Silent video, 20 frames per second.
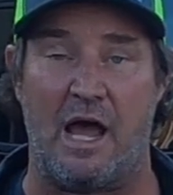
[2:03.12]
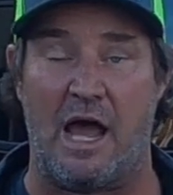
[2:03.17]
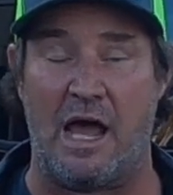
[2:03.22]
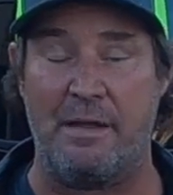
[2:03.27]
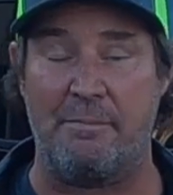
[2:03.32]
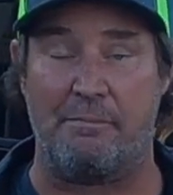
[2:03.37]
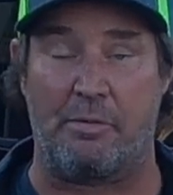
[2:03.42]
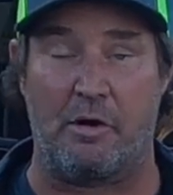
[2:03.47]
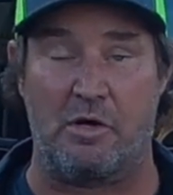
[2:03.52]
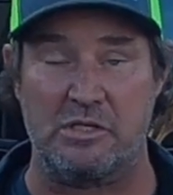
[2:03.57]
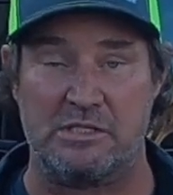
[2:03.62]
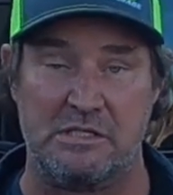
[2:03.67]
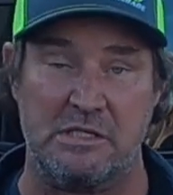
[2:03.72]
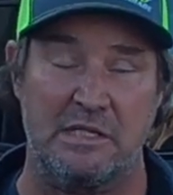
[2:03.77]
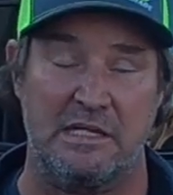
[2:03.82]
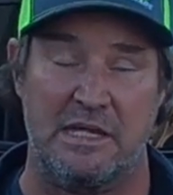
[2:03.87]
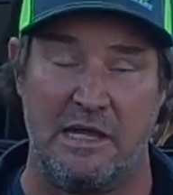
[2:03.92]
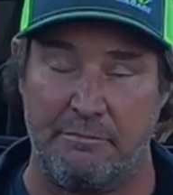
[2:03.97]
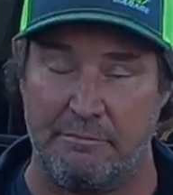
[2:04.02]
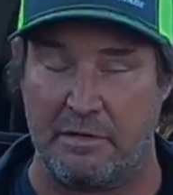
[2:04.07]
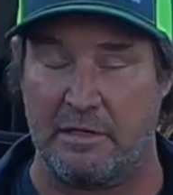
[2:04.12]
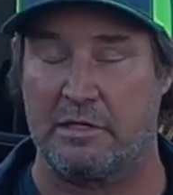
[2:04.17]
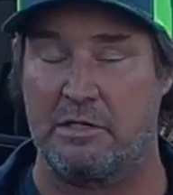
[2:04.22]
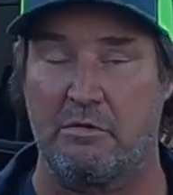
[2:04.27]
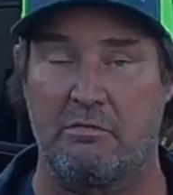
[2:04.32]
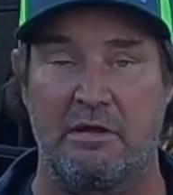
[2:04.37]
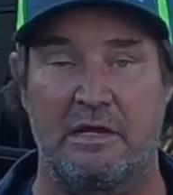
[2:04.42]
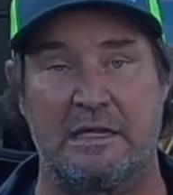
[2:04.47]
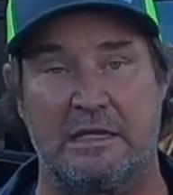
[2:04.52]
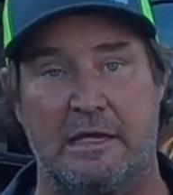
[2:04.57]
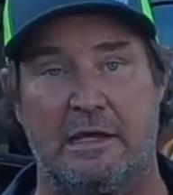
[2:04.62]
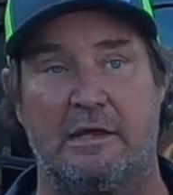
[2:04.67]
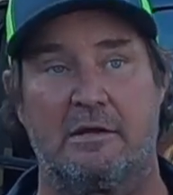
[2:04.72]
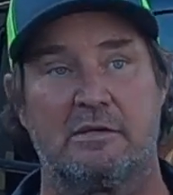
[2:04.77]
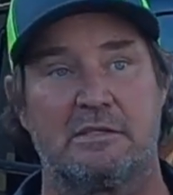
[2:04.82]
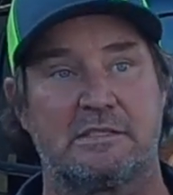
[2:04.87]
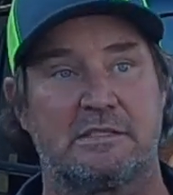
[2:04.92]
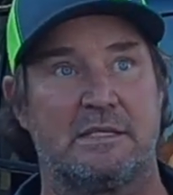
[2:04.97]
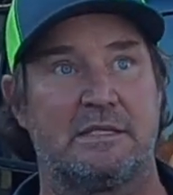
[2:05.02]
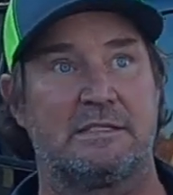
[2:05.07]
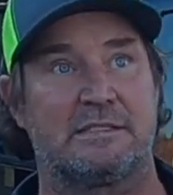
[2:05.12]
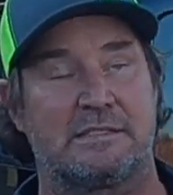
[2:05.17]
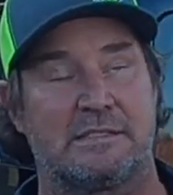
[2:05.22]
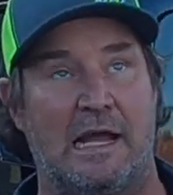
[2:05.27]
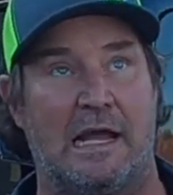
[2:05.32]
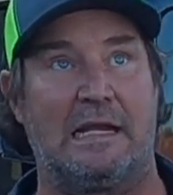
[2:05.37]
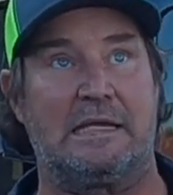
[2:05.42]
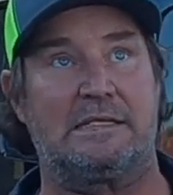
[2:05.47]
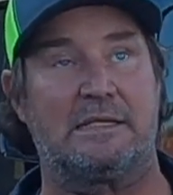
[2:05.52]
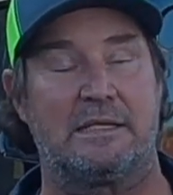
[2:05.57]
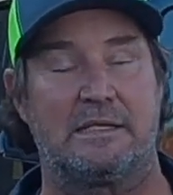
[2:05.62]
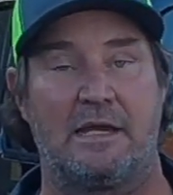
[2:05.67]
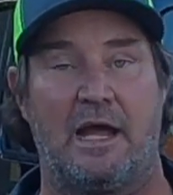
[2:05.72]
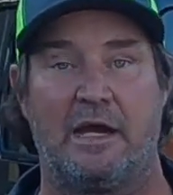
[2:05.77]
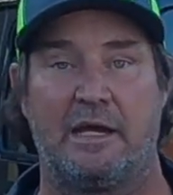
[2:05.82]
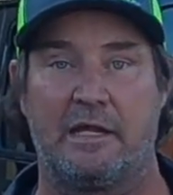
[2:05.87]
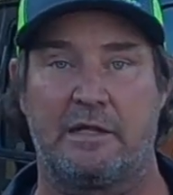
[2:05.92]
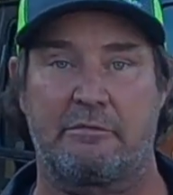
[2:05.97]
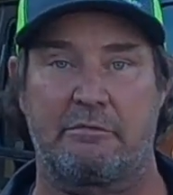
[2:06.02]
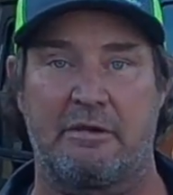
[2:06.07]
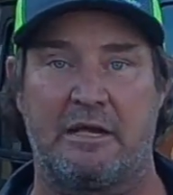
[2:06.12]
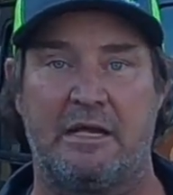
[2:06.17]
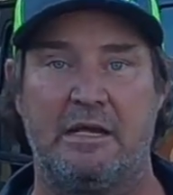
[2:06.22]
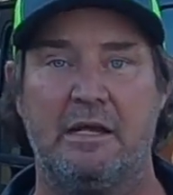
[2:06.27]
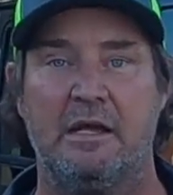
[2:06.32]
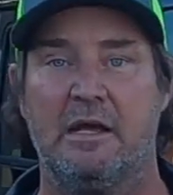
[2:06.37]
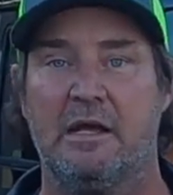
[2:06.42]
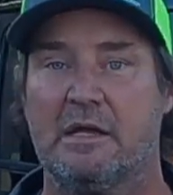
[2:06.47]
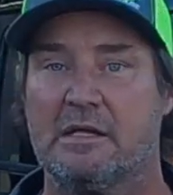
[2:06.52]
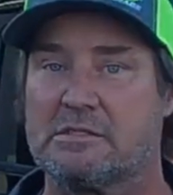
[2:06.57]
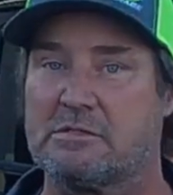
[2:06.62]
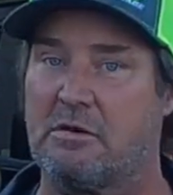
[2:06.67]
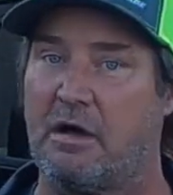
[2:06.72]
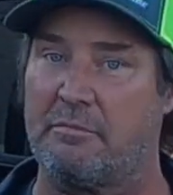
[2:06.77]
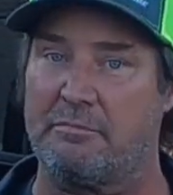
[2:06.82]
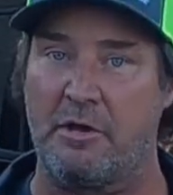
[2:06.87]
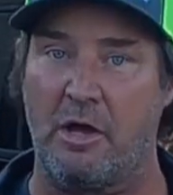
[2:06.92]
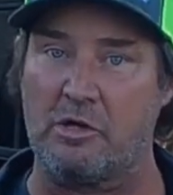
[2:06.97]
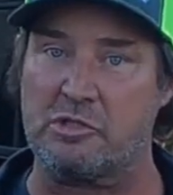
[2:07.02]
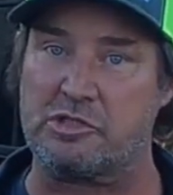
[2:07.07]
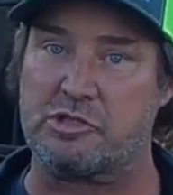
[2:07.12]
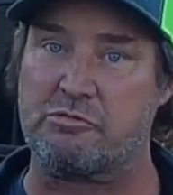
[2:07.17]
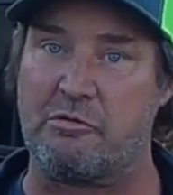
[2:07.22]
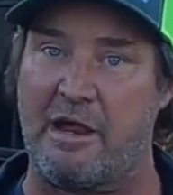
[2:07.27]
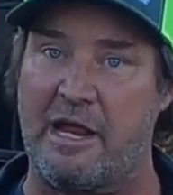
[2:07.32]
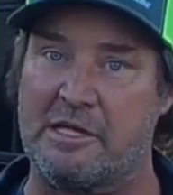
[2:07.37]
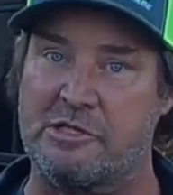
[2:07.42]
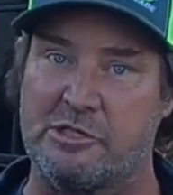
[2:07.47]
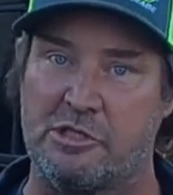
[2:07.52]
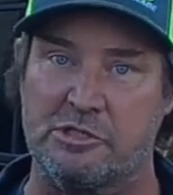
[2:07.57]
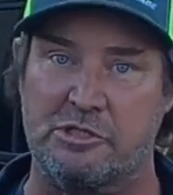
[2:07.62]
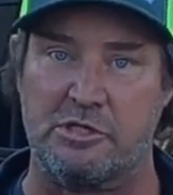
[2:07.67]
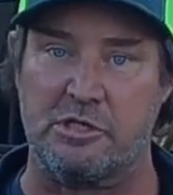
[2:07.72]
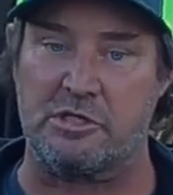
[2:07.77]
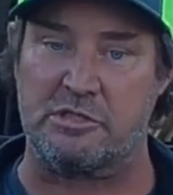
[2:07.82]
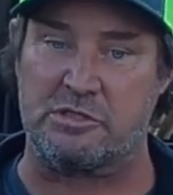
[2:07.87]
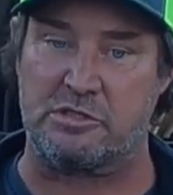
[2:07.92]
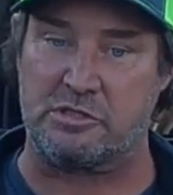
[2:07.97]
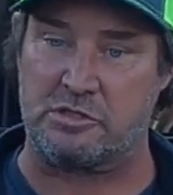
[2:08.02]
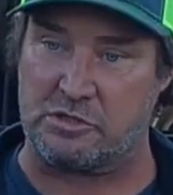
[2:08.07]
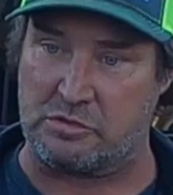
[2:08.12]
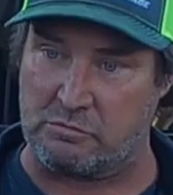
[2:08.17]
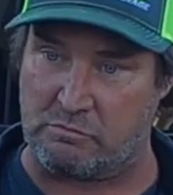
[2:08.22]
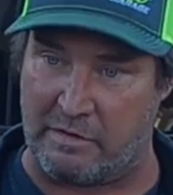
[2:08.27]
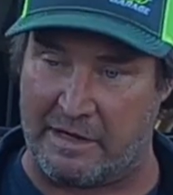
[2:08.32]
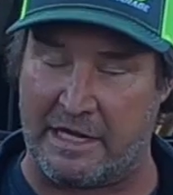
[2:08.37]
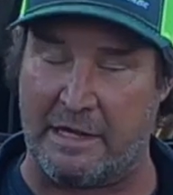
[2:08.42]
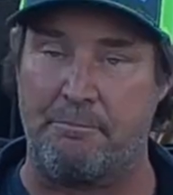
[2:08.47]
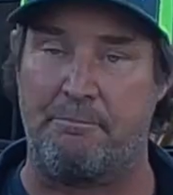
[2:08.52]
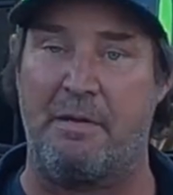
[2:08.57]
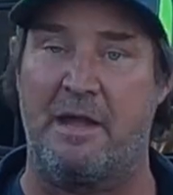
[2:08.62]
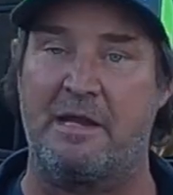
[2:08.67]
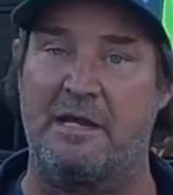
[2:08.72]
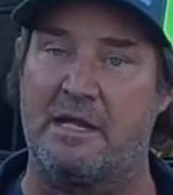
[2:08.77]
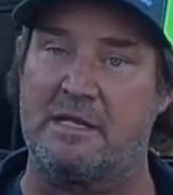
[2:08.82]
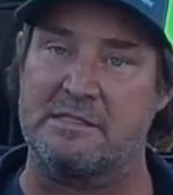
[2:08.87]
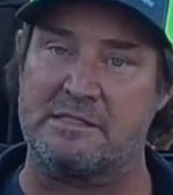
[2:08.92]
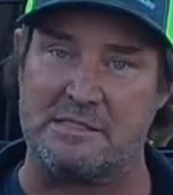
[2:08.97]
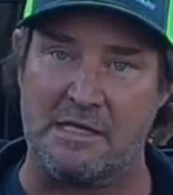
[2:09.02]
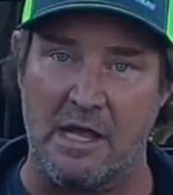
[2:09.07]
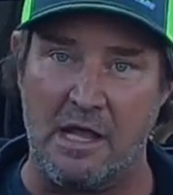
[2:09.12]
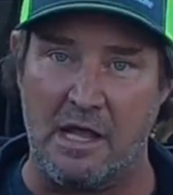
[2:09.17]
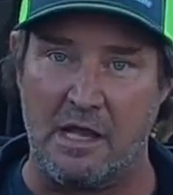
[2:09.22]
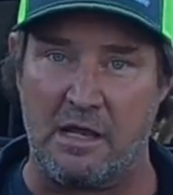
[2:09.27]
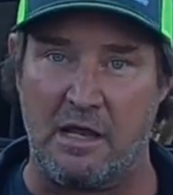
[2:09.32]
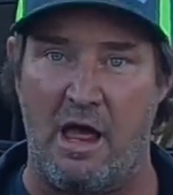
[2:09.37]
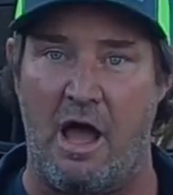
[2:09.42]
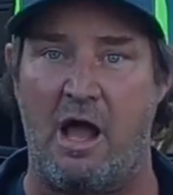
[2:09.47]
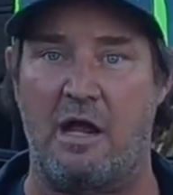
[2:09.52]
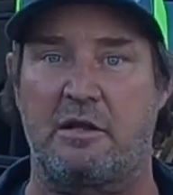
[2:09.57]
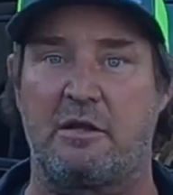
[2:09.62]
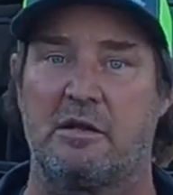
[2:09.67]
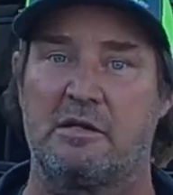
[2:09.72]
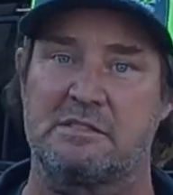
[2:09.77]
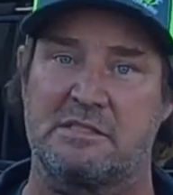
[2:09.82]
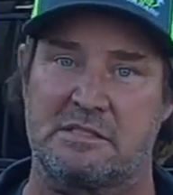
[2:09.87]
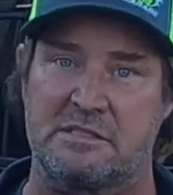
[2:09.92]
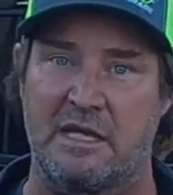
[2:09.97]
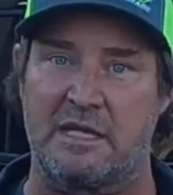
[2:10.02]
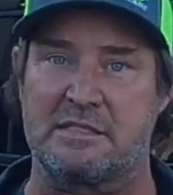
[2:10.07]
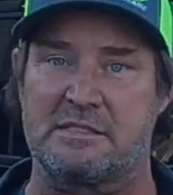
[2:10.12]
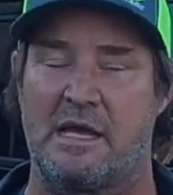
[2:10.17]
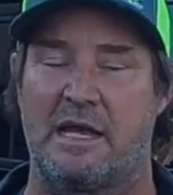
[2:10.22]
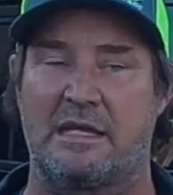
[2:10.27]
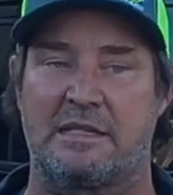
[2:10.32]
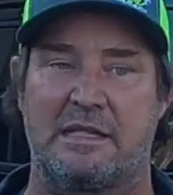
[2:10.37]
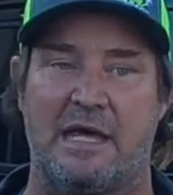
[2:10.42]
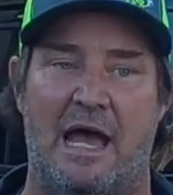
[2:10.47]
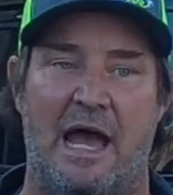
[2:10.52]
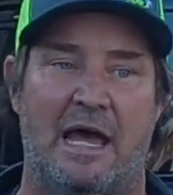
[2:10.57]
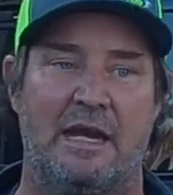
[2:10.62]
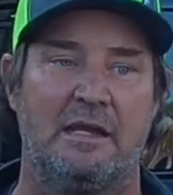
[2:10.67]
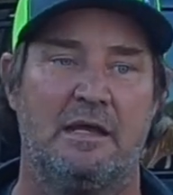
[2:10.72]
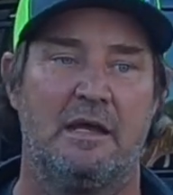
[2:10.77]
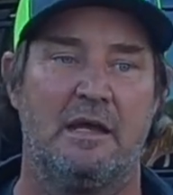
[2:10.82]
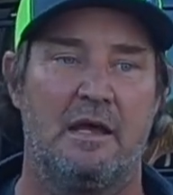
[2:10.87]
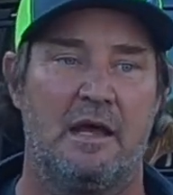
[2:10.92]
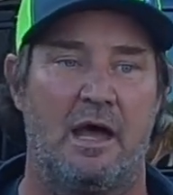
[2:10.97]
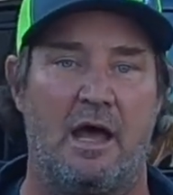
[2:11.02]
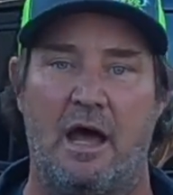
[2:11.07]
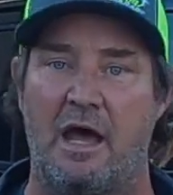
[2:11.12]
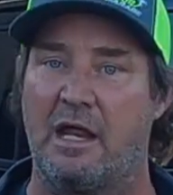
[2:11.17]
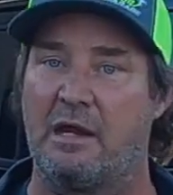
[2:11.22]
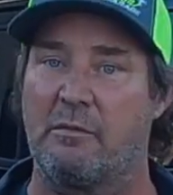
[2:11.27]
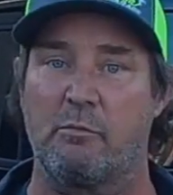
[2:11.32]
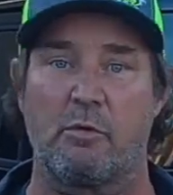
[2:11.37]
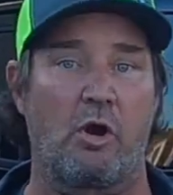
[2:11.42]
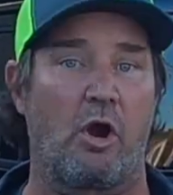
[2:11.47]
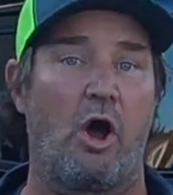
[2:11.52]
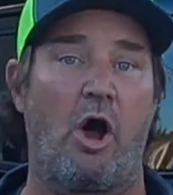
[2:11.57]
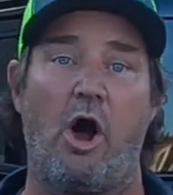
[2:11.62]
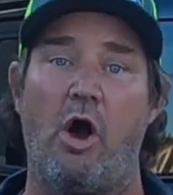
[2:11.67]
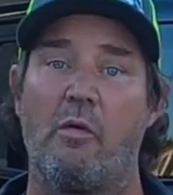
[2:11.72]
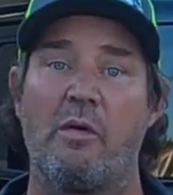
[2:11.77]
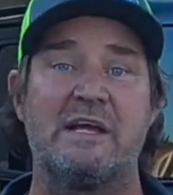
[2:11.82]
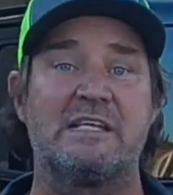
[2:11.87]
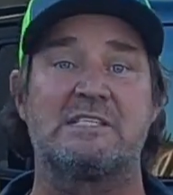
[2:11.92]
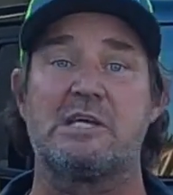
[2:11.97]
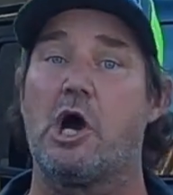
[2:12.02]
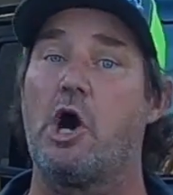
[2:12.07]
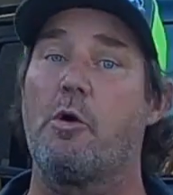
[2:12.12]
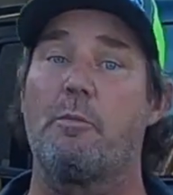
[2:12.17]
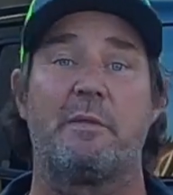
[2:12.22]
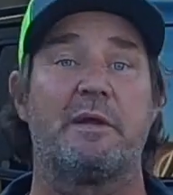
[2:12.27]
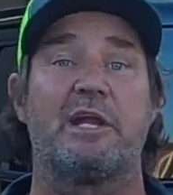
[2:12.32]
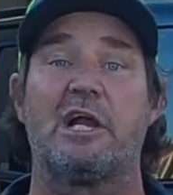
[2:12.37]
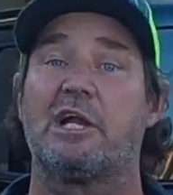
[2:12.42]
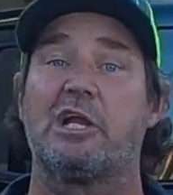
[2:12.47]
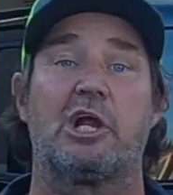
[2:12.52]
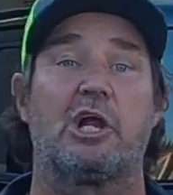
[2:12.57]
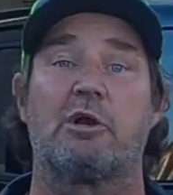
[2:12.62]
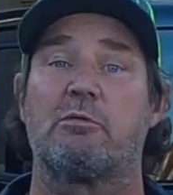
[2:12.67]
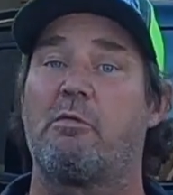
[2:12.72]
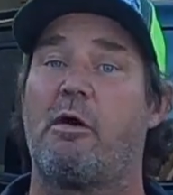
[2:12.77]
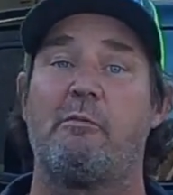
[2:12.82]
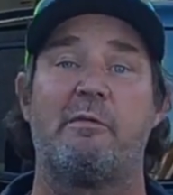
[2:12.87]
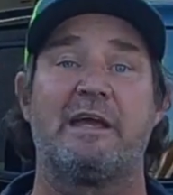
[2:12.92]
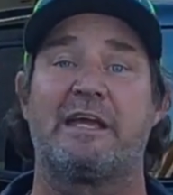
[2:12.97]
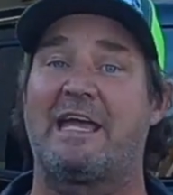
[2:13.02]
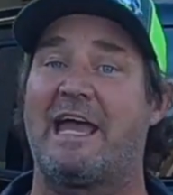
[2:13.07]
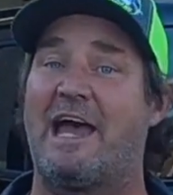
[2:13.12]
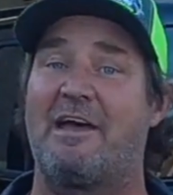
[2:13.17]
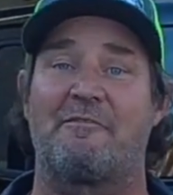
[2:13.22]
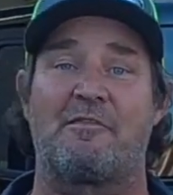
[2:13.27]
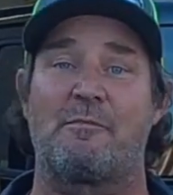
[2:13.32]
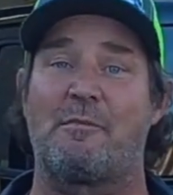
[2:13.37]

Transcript: I personally have been doing gears since 1993, so I'm no stranger to ring and pinions, lockers, things like that. Uh, awesome. And we're always open to learn what we can